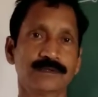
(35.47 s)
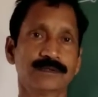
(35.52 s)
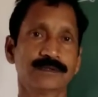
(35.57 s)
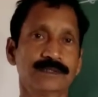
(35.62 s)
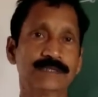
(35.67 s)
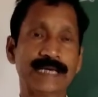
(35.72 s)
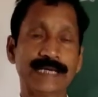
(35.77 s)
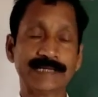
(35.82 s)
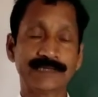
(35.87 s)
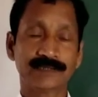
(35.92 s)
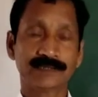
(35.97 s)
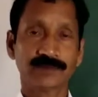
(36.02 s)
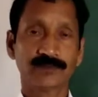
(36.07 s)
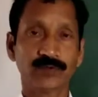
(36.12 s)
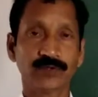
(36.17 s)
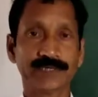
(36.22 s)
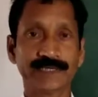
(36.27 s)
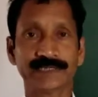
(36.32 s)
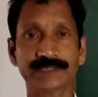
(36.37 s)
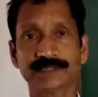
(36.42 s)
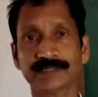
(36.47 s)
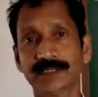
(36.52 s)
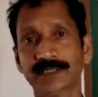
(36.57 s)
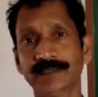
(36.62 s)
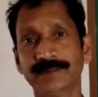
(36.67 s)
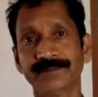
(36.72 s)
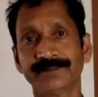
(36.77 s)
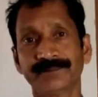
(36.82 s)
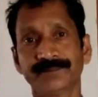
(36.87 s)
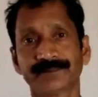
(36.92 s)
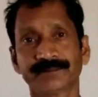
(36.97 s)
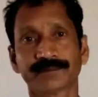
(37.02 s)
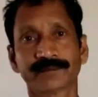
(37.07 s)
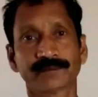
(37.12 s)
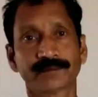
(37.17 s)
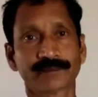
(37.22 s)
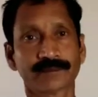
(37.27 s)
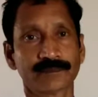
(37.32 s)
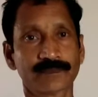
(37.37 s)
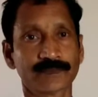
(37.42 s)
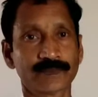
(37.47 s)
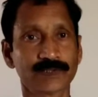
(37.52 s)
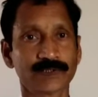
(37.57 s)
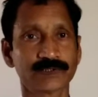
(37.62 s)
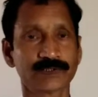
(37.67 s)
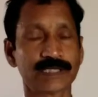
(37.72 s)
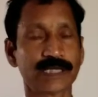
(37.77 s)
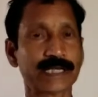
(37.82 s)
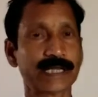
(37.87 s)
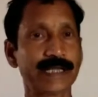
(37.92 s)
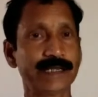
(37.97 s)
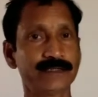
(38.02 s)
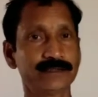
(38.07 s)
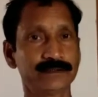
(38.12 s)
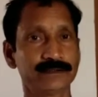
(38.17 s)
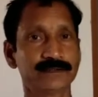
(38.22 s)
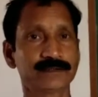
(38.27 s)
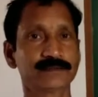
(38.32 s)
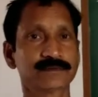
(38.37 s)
direct democracy. Second,